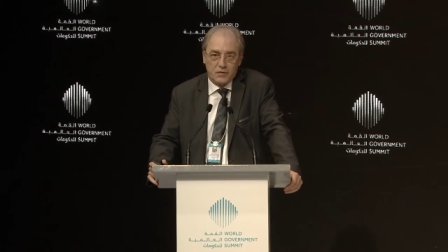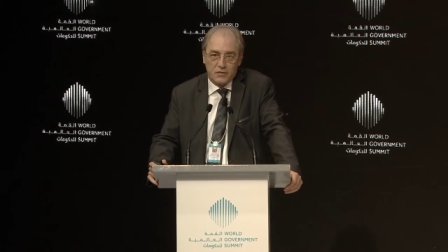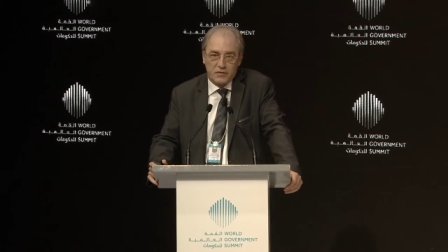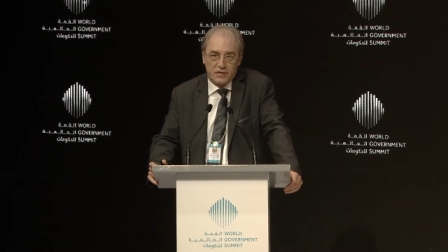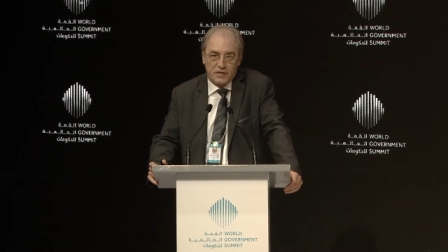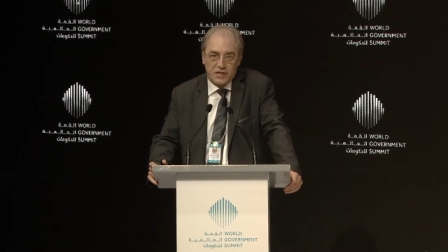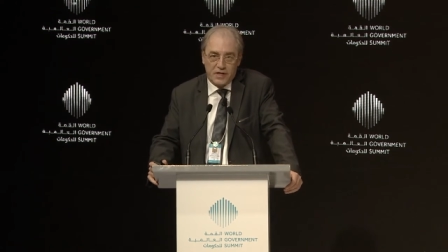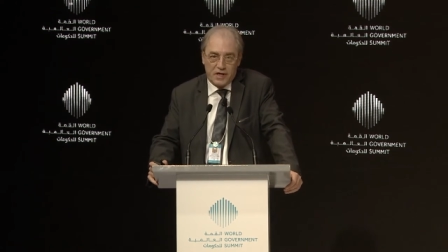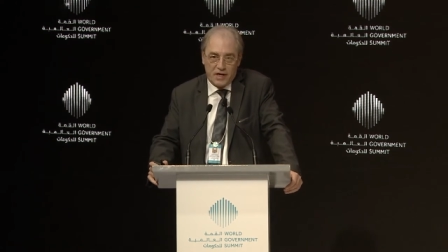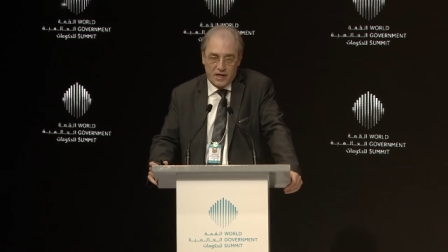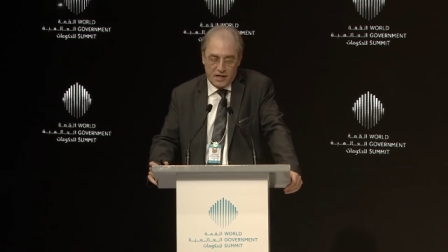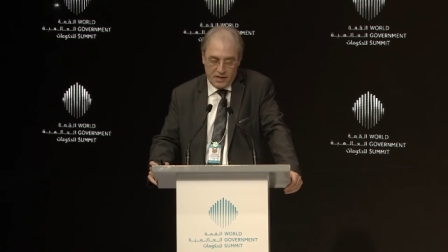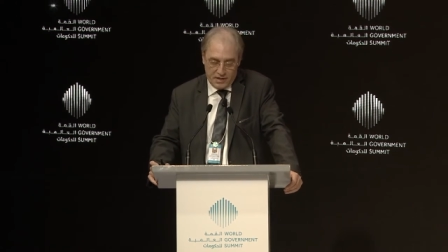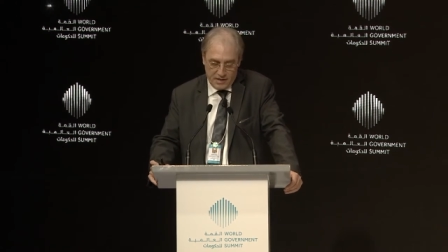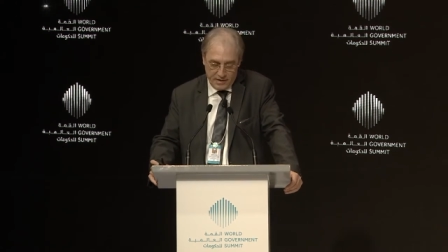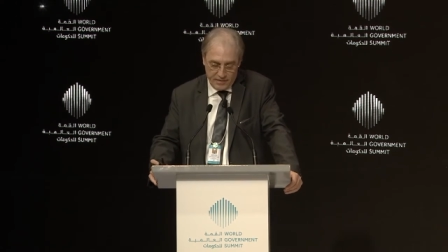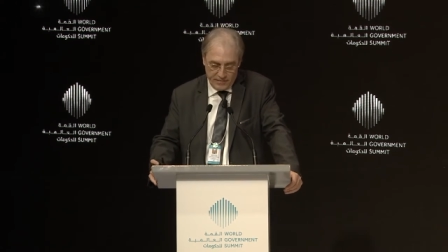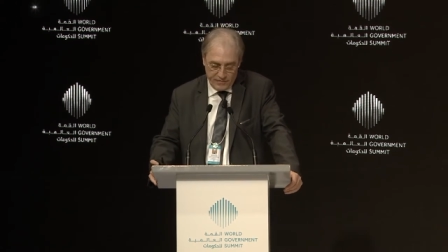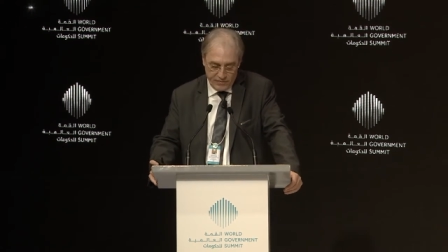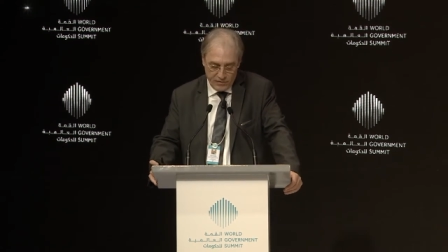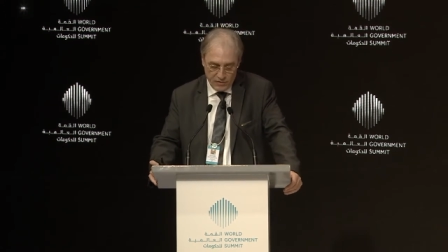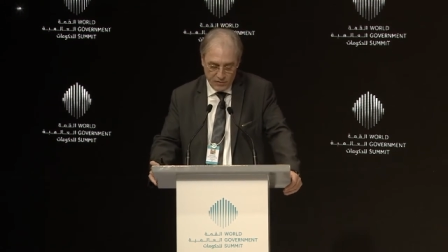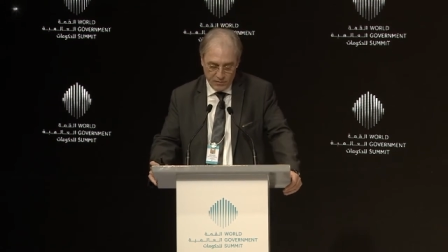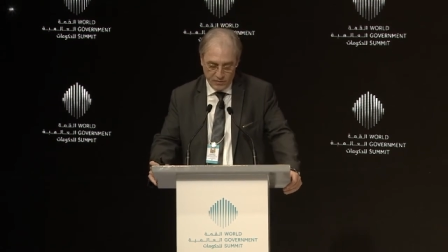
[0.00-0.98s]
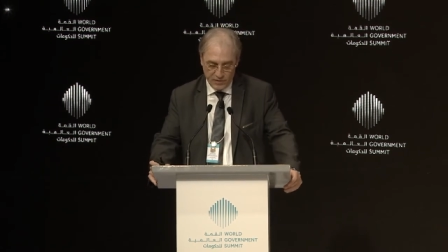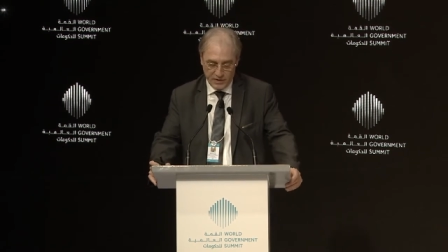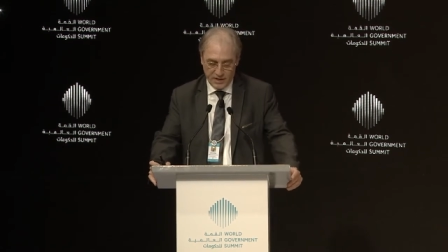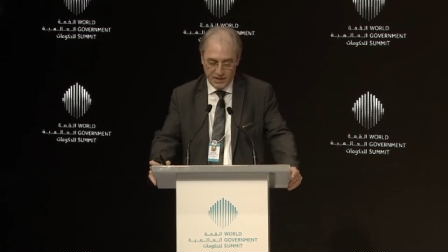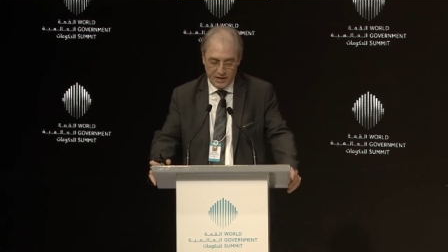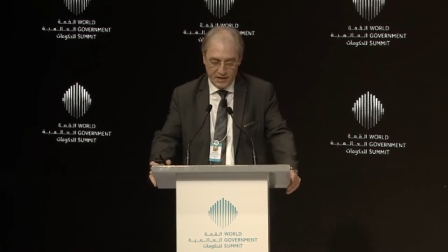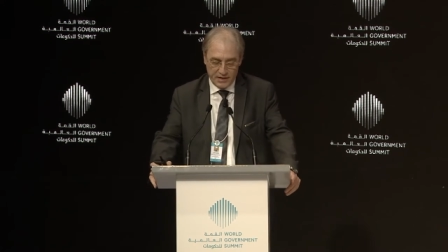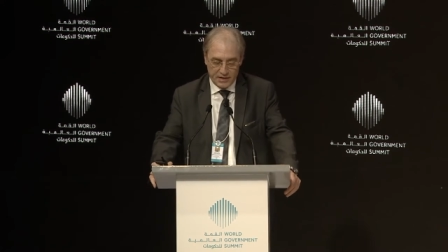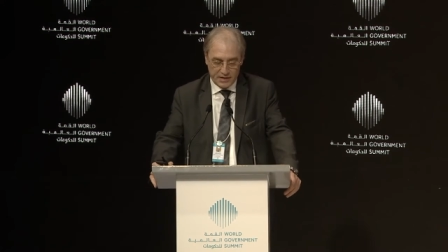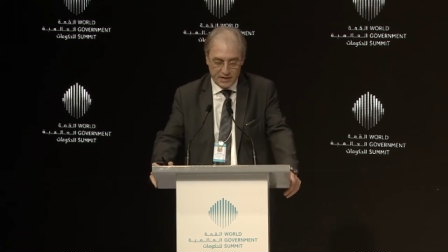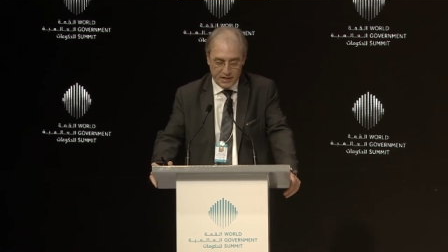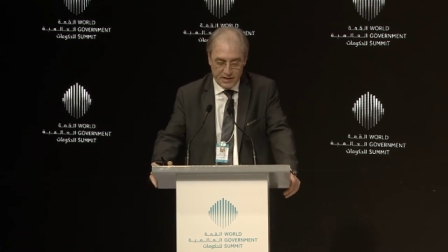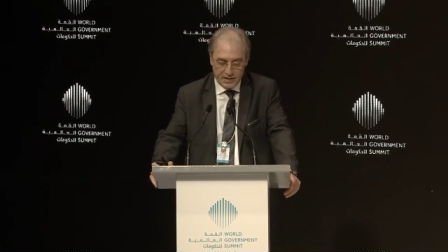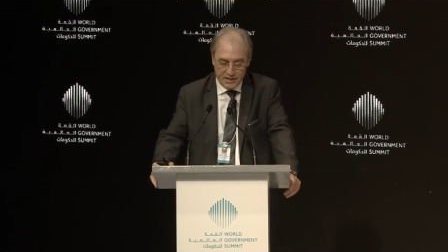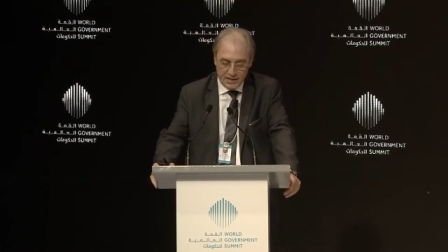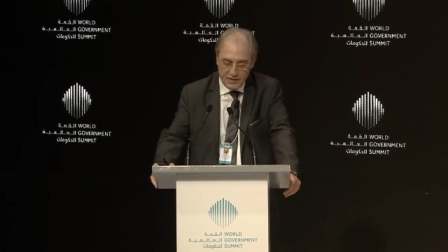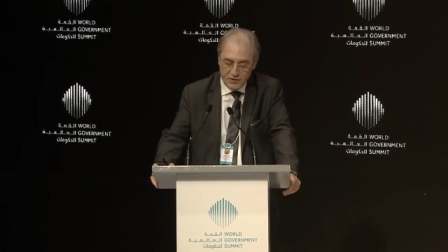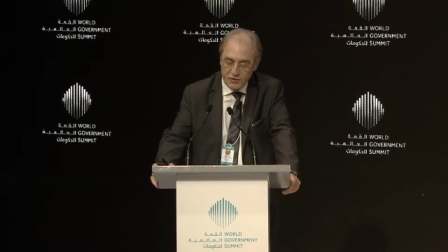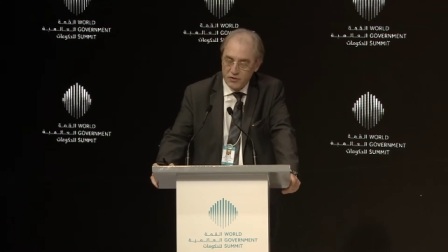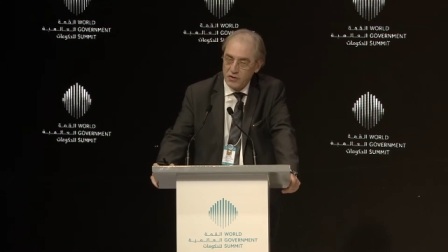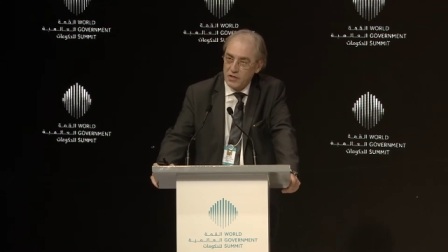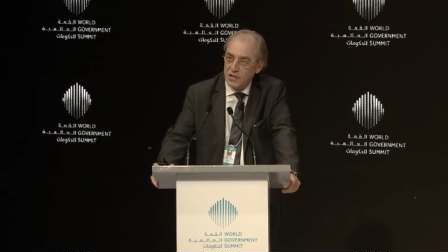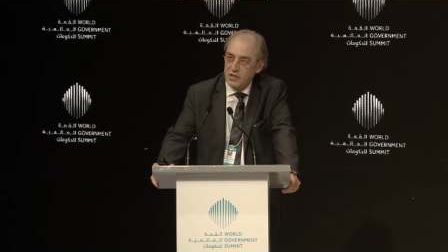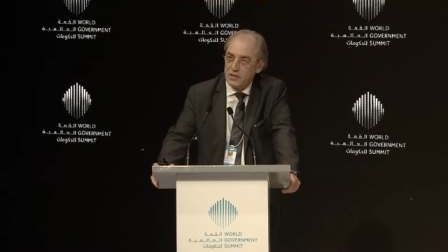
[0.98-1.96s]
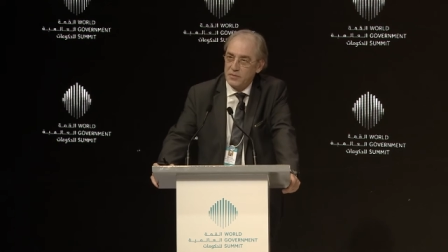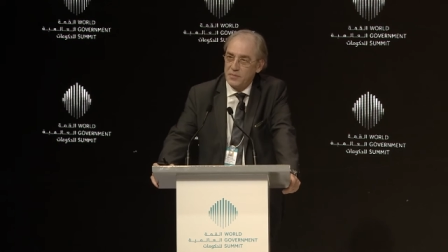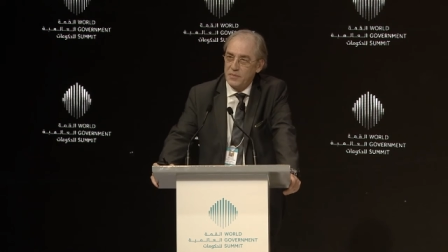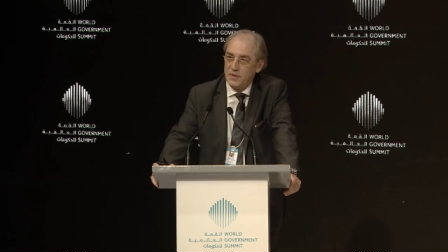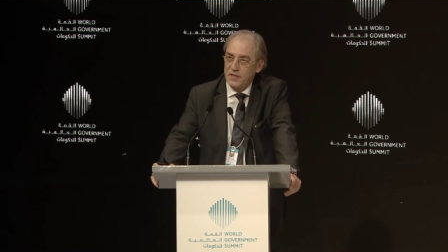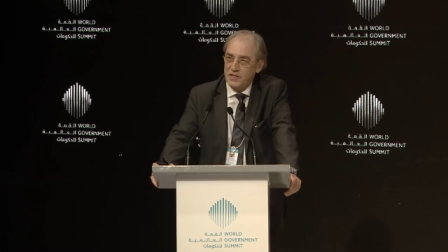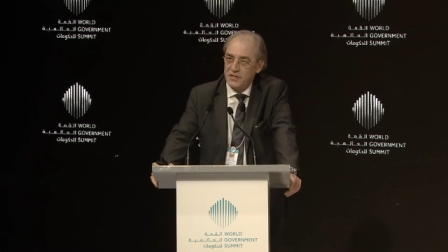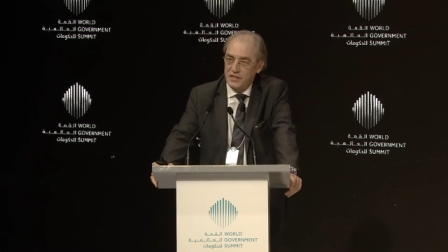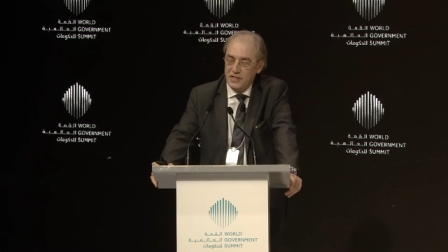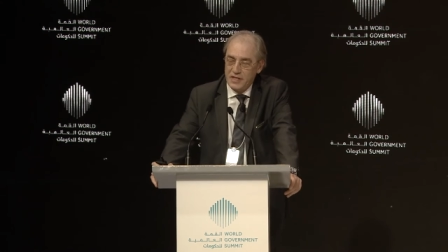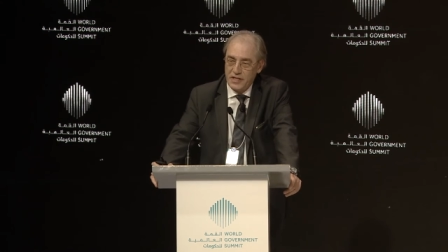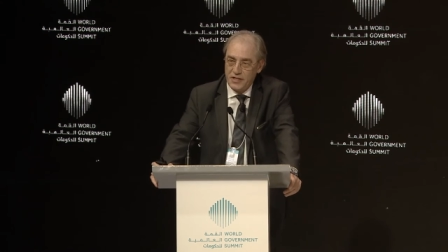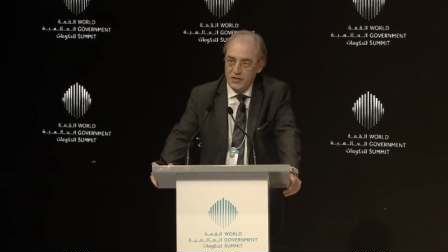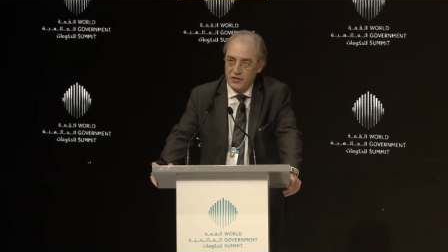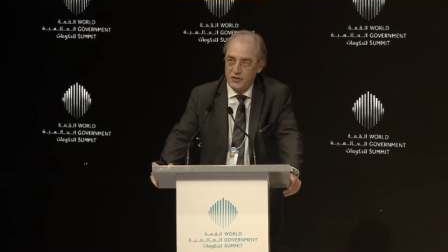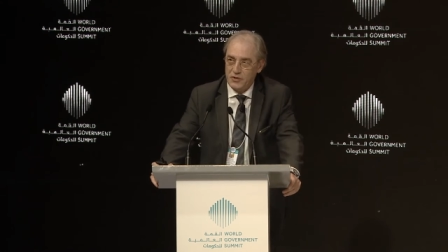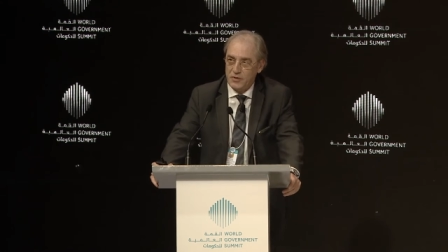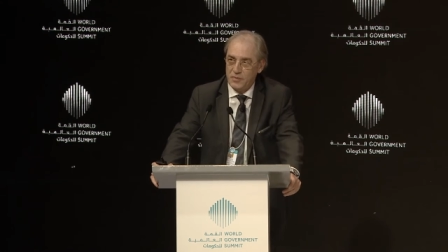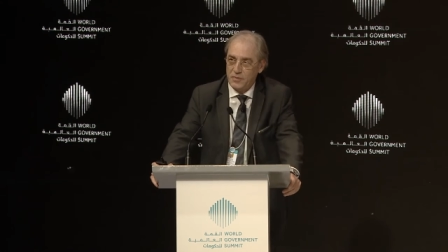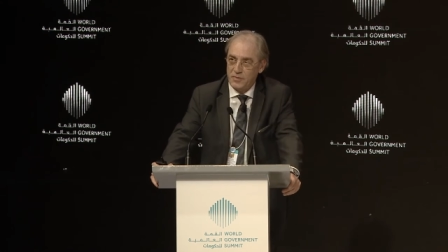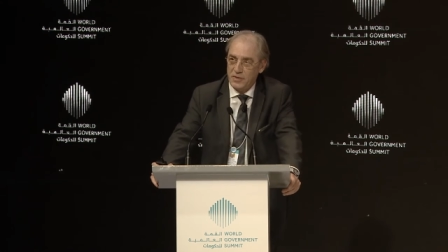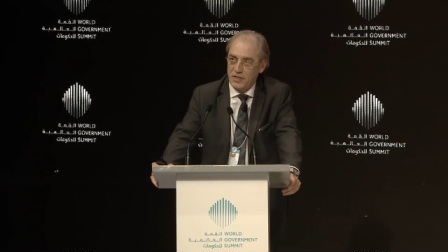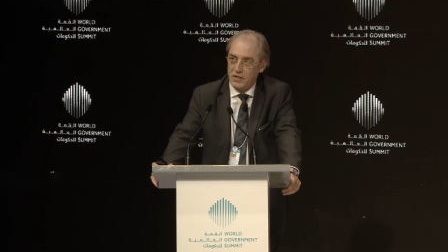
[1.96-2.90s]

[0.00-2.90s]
to start from the International Space Station,